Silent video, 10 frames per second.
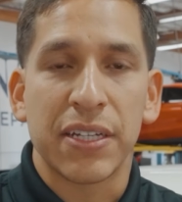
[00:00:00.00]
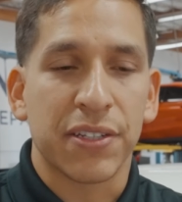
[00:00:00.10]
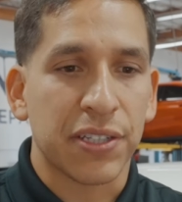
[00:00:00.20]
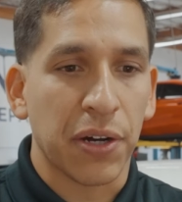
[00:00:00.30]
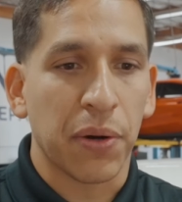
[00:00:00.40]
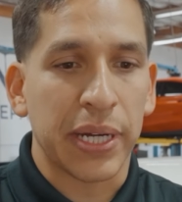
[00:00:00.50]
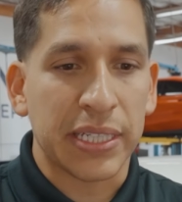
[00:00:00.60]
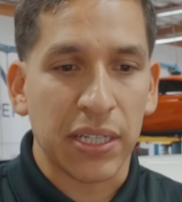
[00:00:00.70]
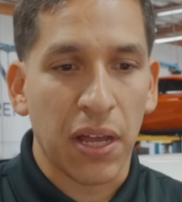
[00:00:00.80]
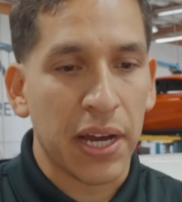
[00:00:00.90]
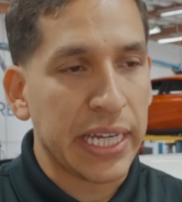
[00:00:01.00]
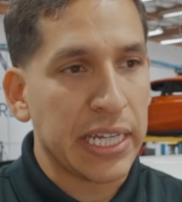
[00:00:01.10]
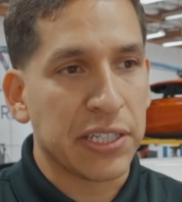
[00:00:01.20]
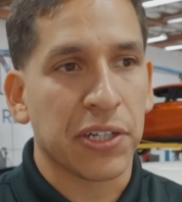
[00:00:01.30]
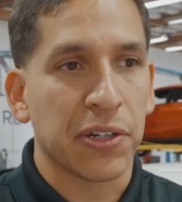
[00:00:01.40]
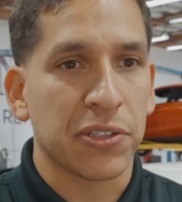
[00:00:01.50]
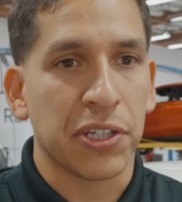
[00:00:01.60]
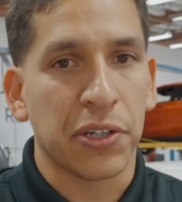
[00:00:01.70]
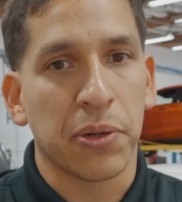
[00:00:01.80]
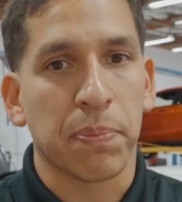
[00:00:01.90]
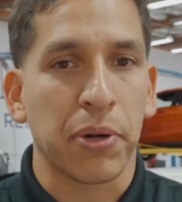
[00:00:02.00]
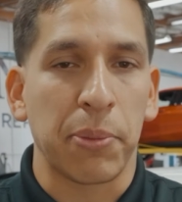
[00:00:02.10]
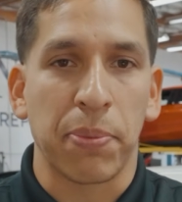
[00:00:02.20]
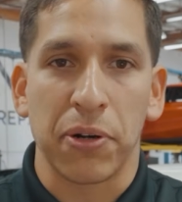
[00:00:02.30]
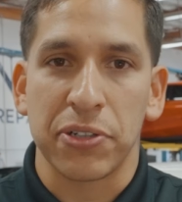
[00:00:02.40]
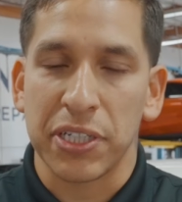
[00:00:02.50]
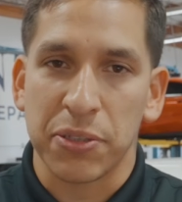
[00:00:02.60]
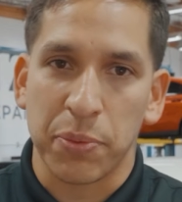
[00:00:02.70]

So it's a lot easier to do a pre-purchase.